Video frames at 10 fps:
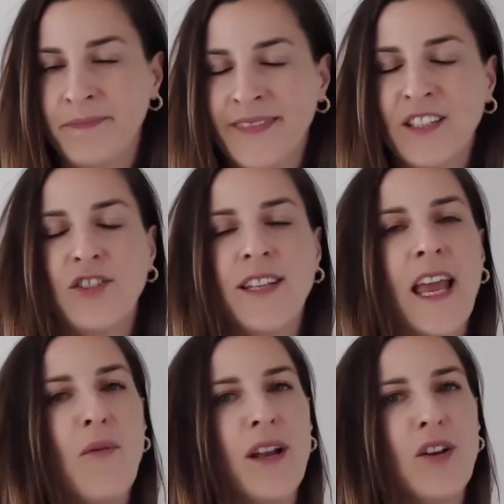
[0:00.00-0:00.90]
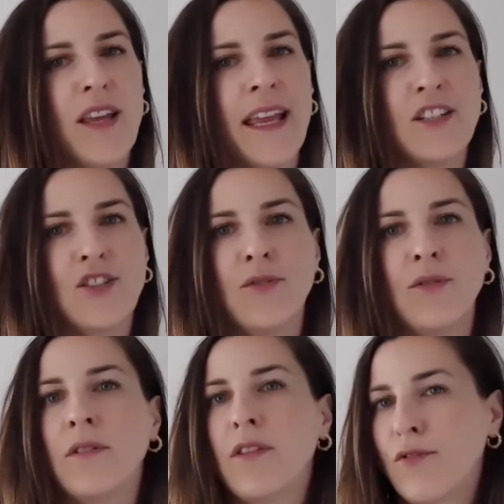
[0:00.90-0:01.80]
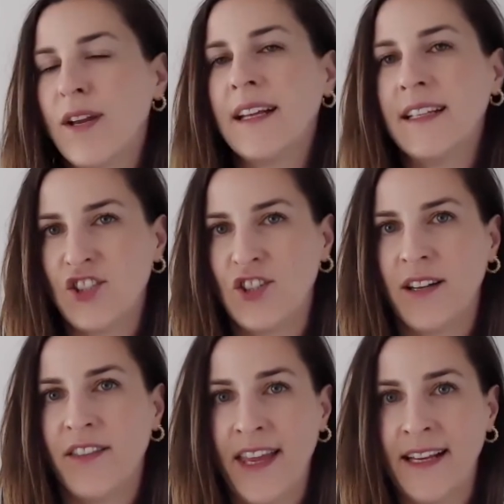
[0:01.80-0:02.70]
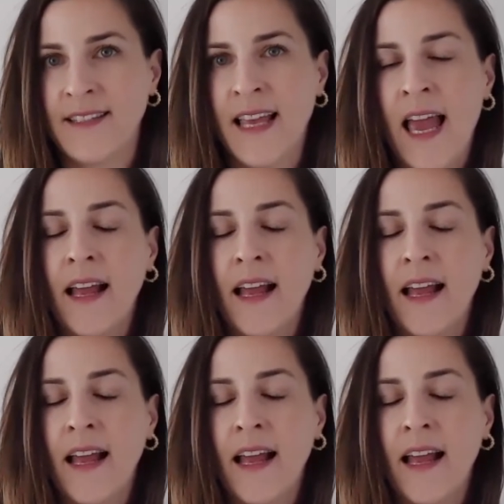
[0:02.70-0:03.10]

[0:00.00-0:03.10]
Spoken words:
Today, we're looking into 3 additional things